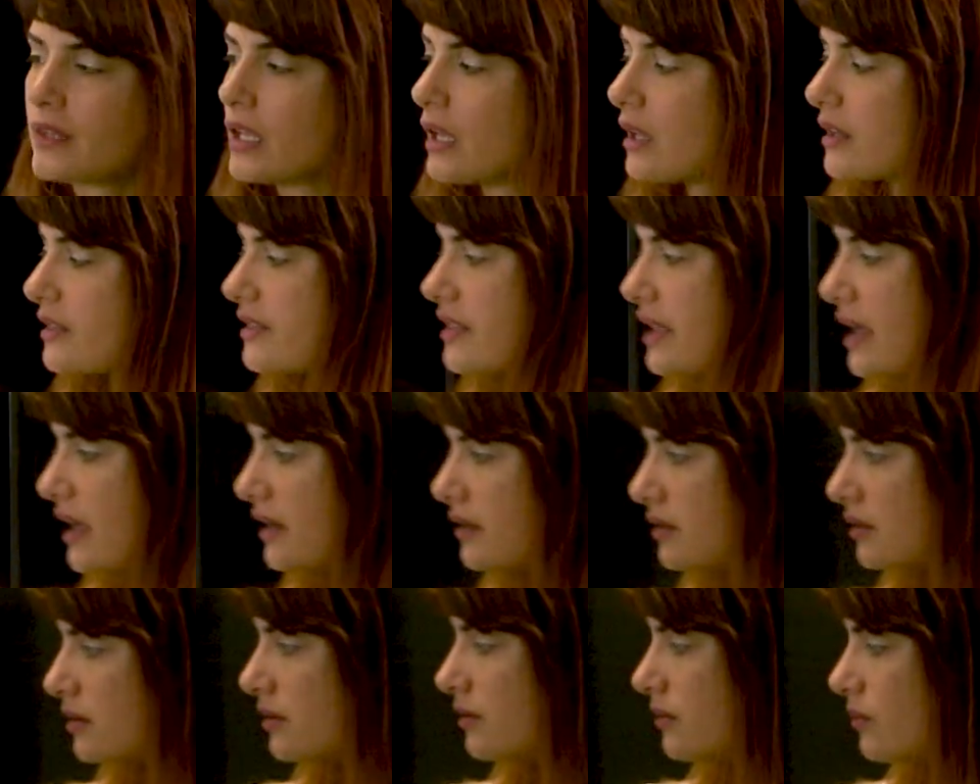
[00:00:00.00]

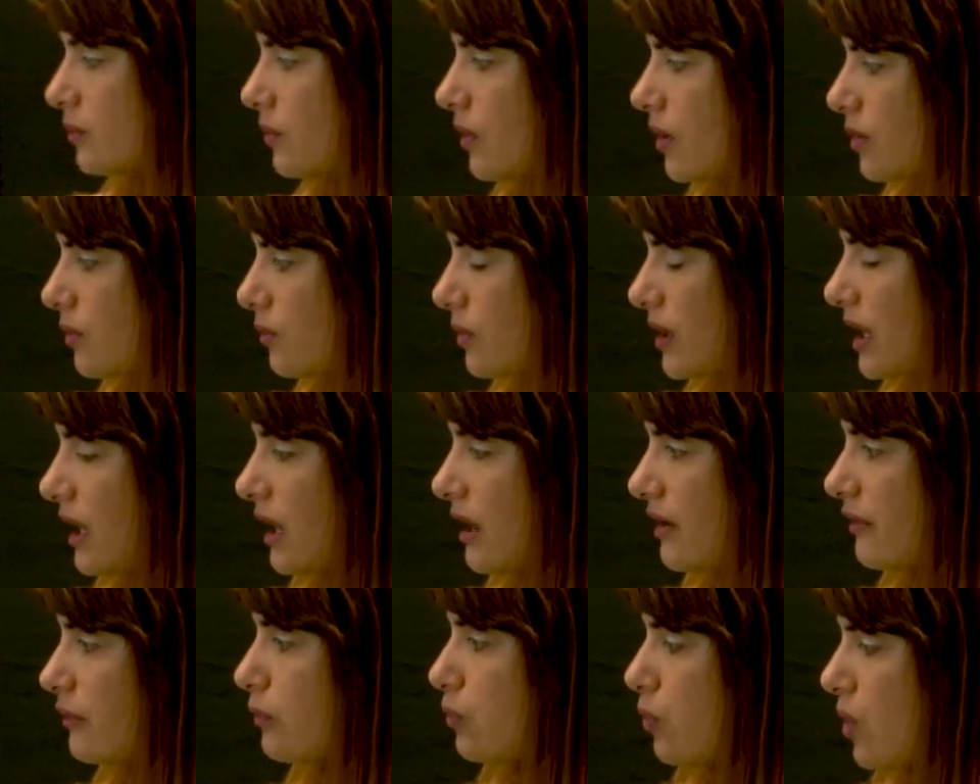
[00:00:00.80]
Then, when we
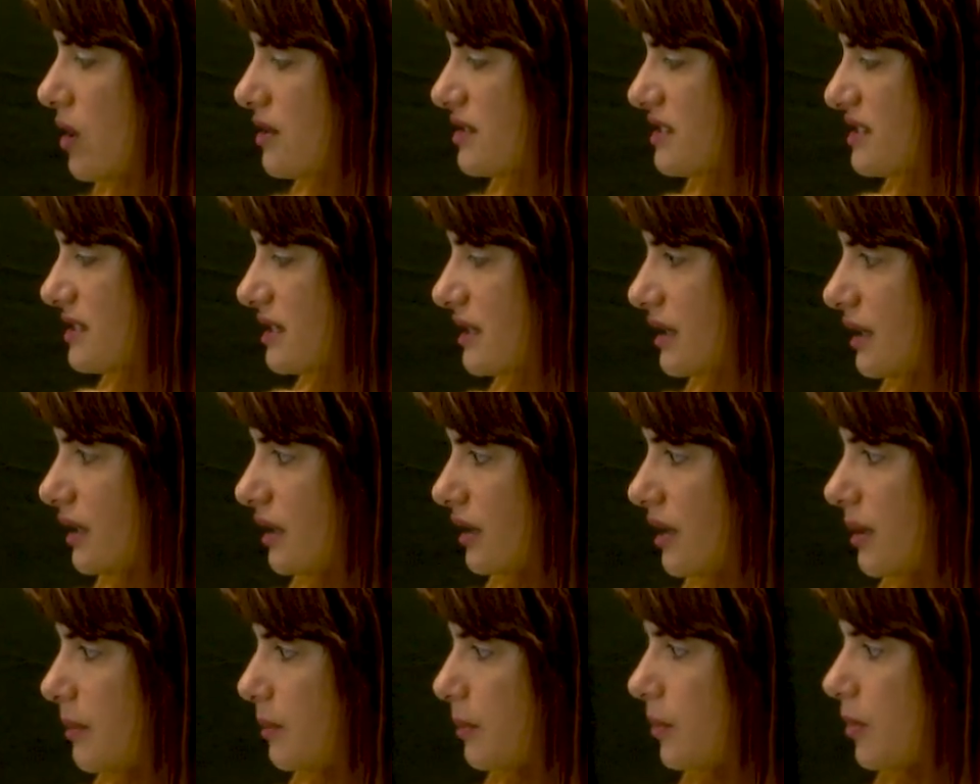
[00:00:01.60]
have one
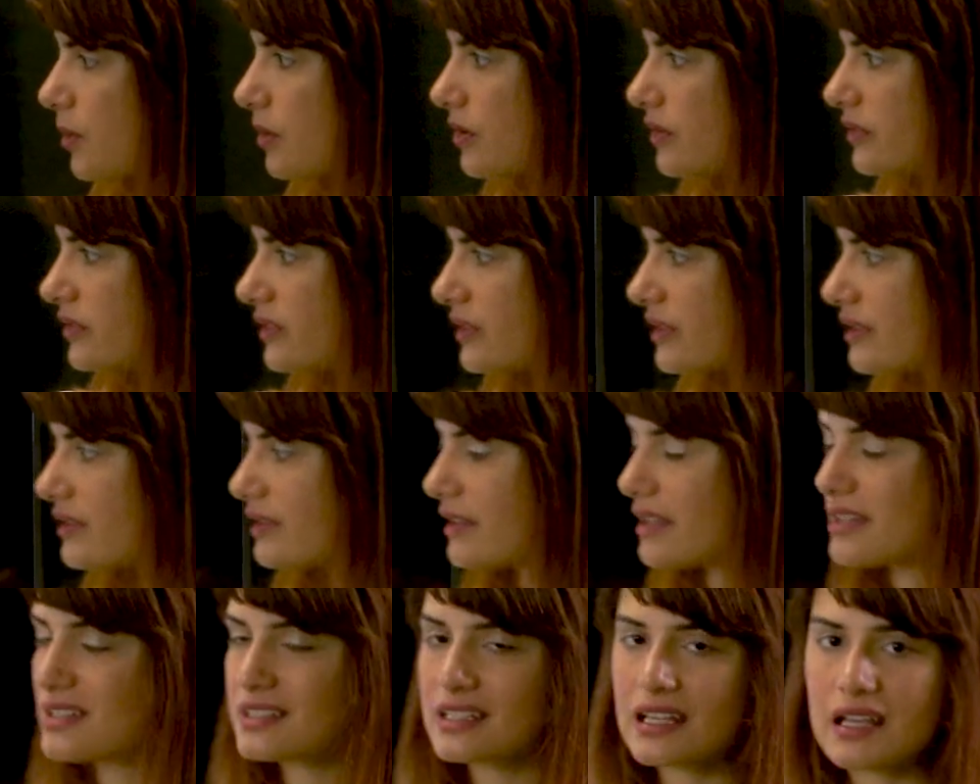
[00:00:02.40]
single input, in
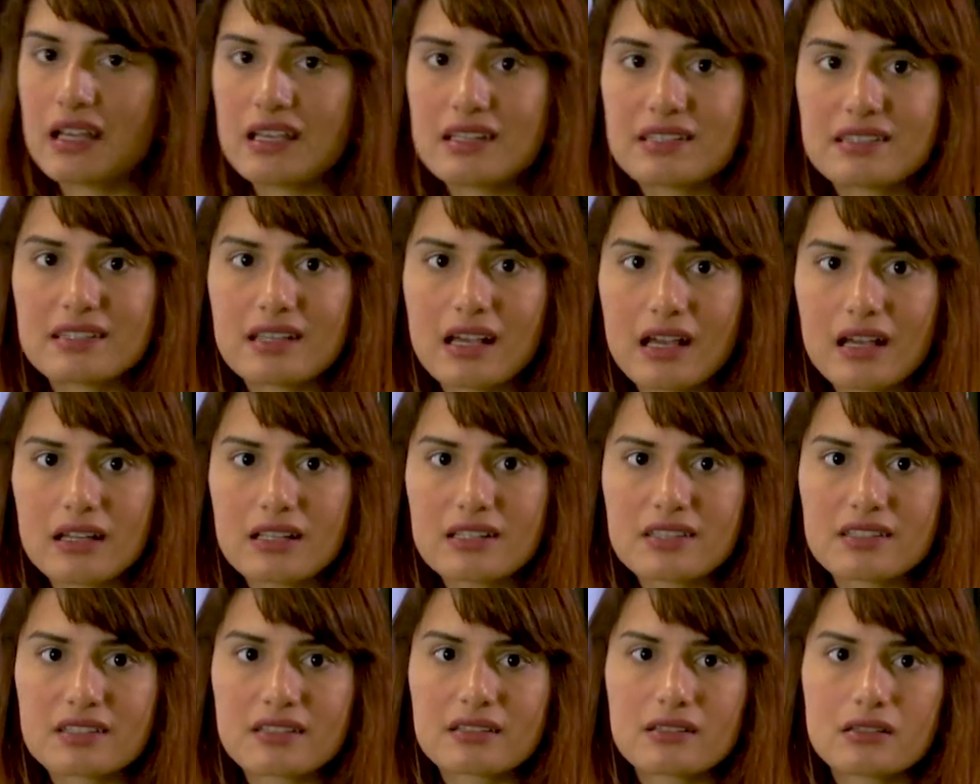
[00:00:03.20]
this case
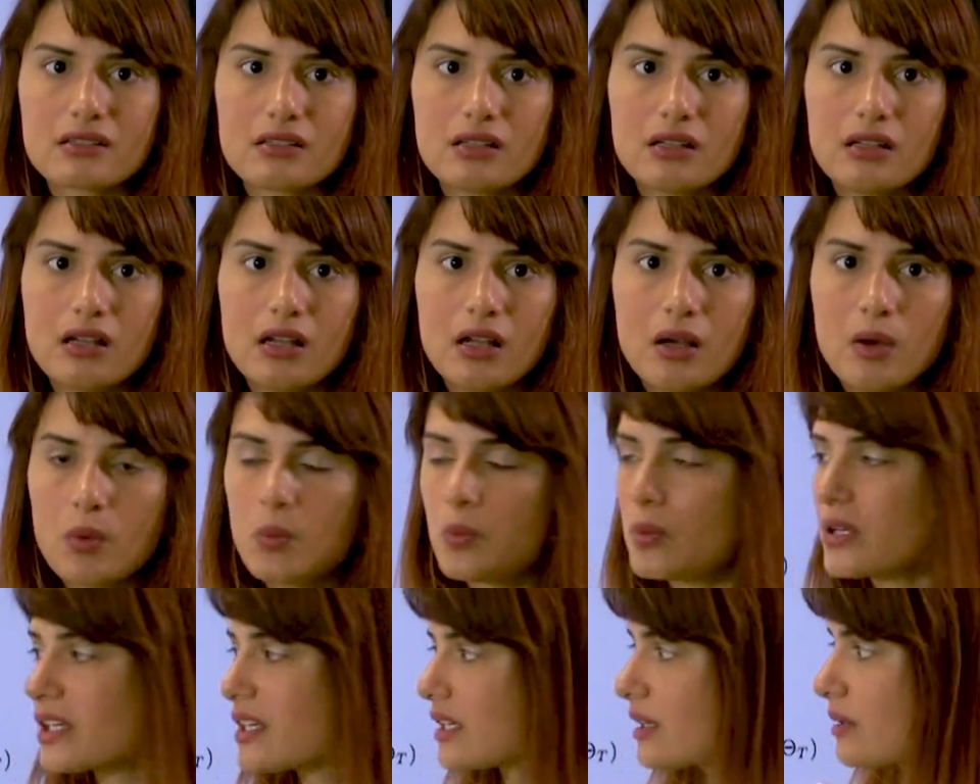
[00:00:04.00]
x,
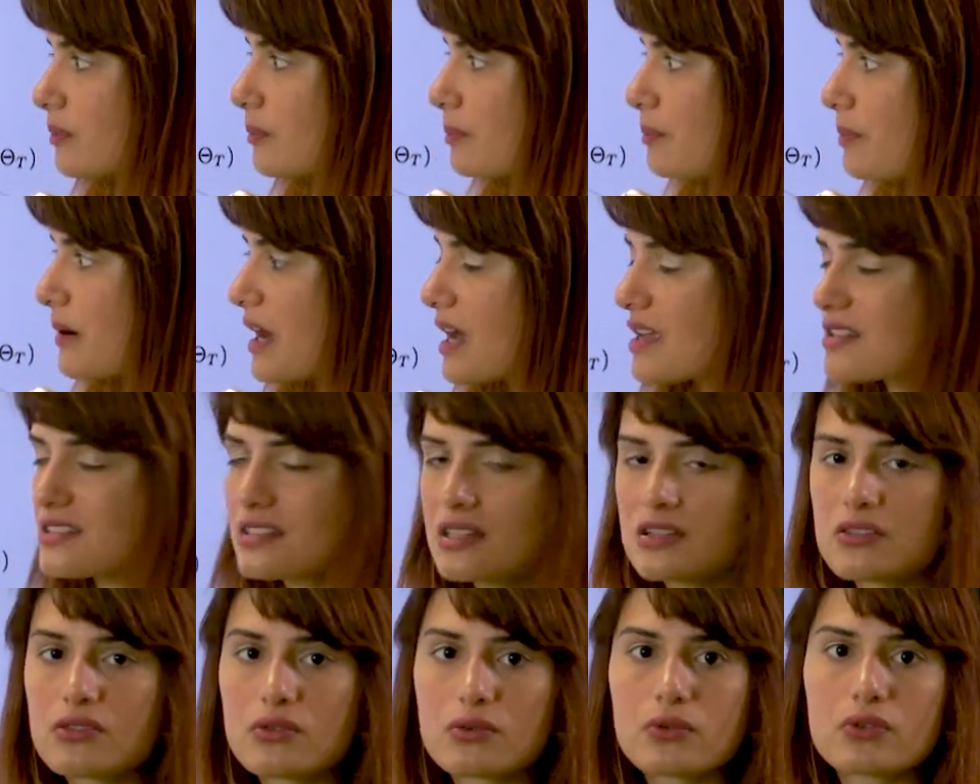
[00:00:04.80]
we can pass
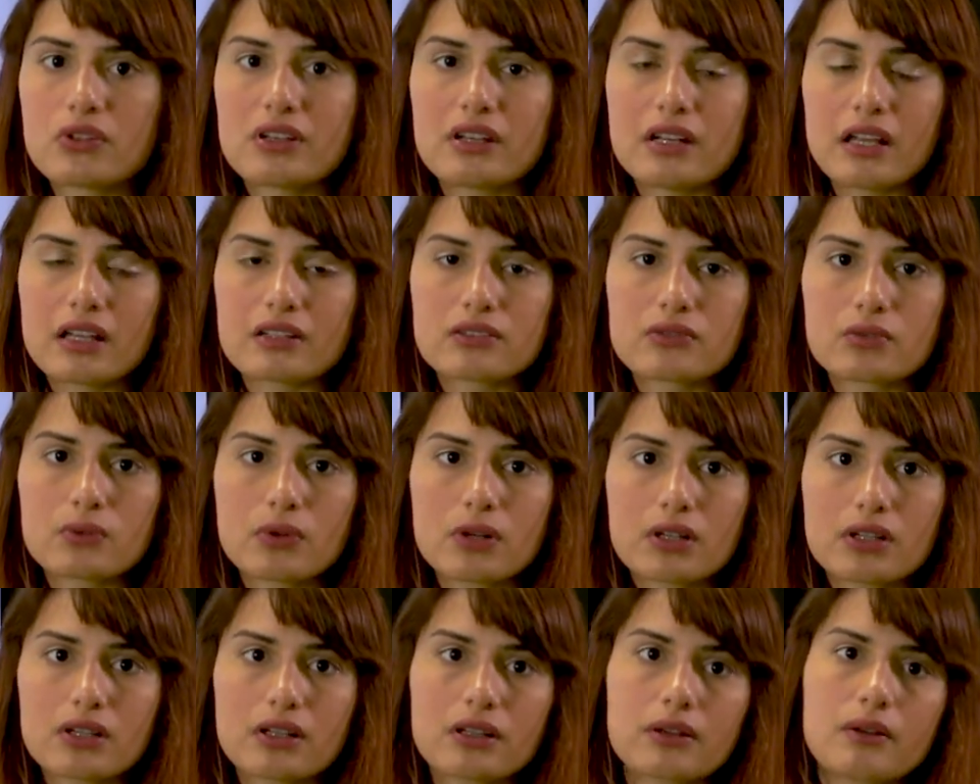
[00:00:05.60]
it through the
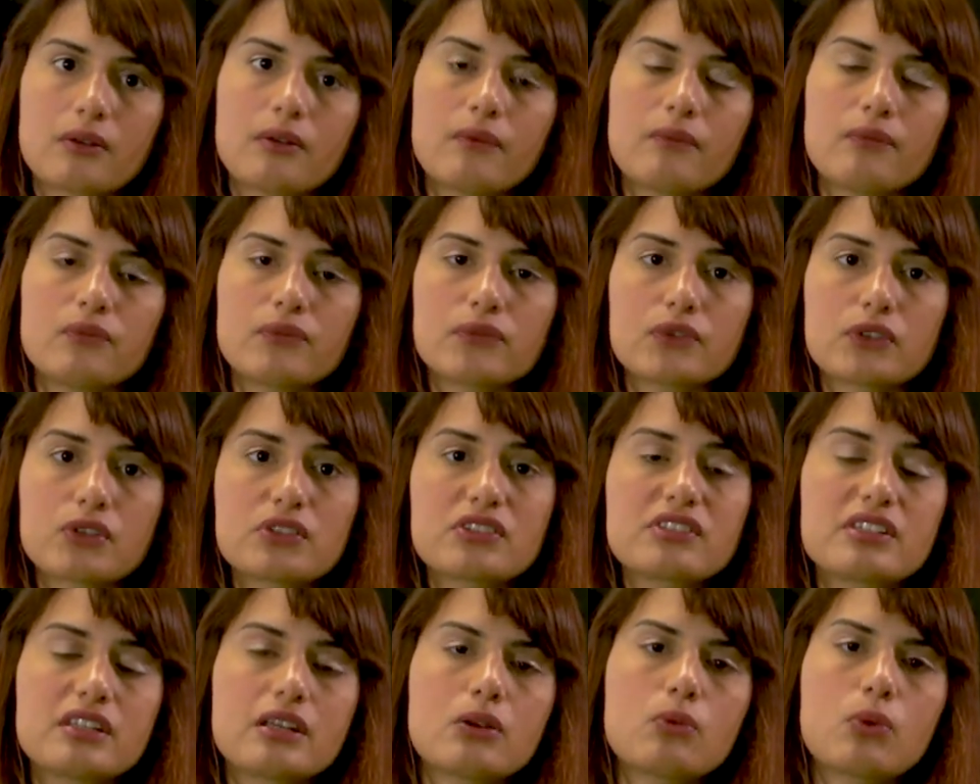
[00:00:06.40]
network to
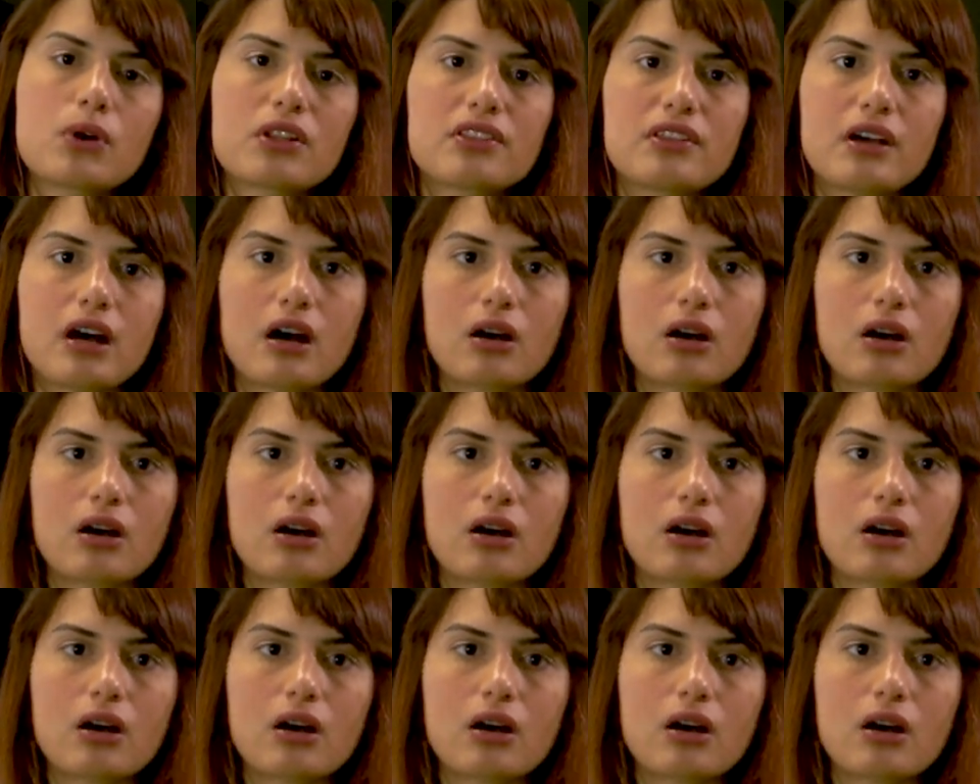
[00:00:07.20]
see what the